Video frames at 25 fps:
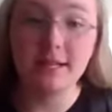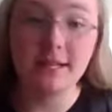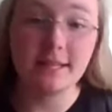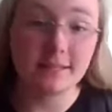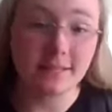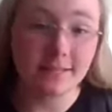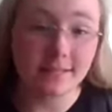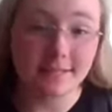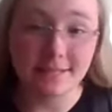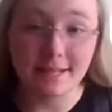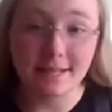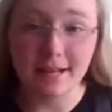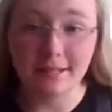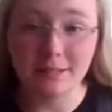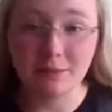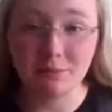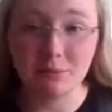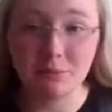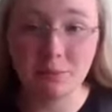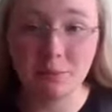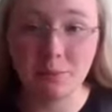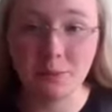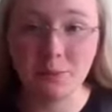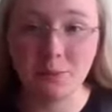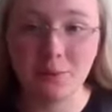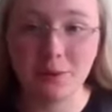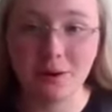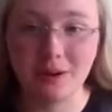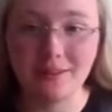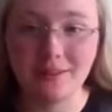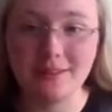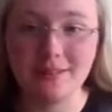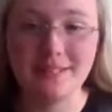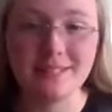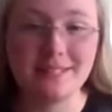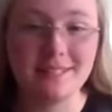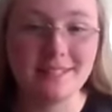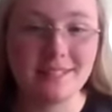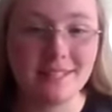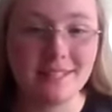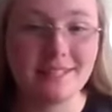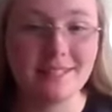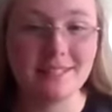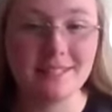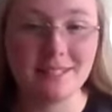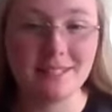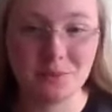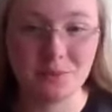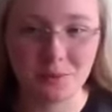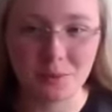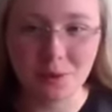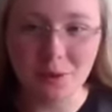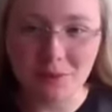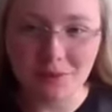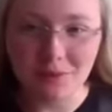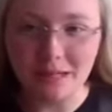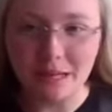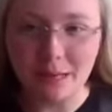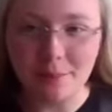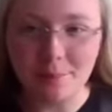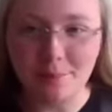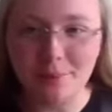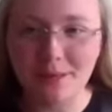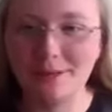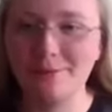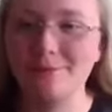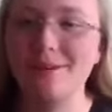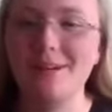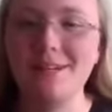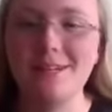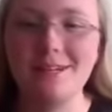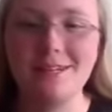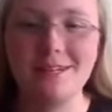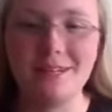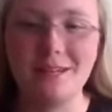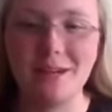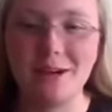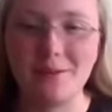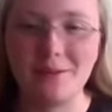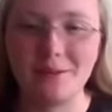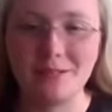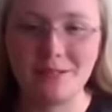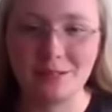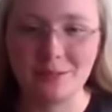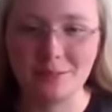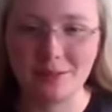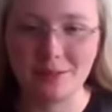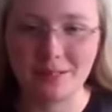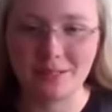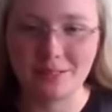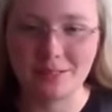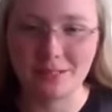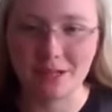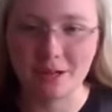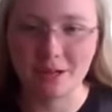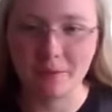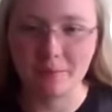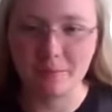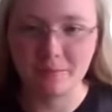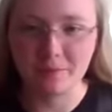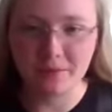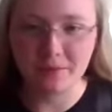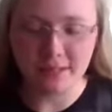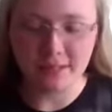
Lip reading: It's exactly what we want. This yeast is woken up and ready to go into our dough.